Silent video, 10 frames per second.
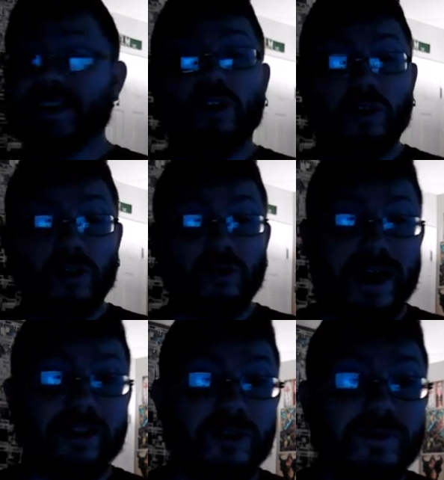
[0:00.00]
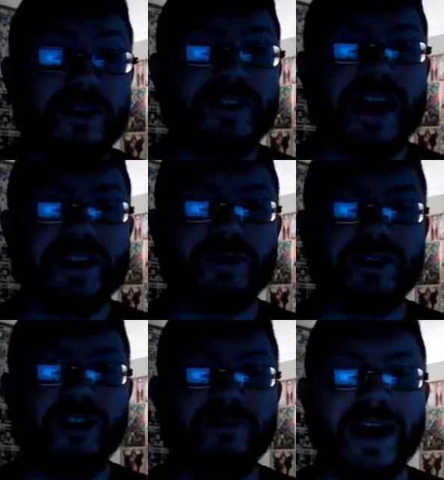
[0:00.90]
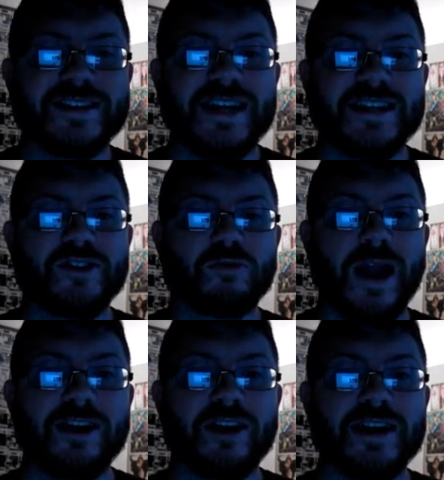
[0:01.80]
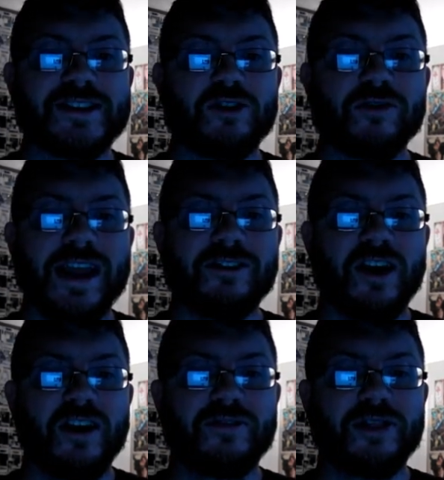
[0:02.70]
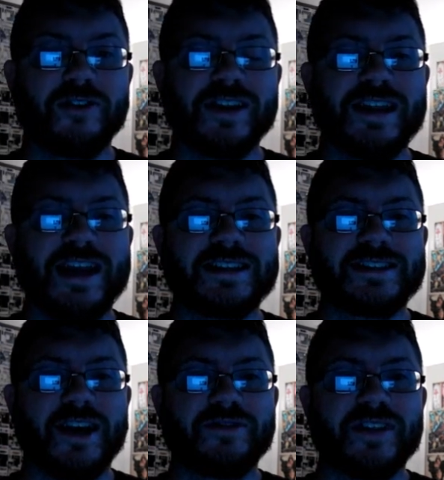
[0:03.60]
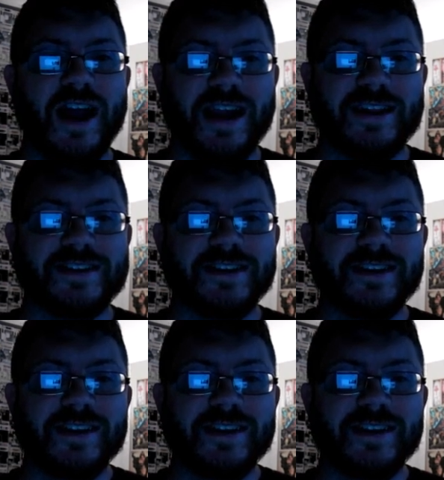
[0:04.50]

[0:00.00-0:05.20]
a horror writer who most of you guys would know best as the writer, as the creator of 30 Days of Night.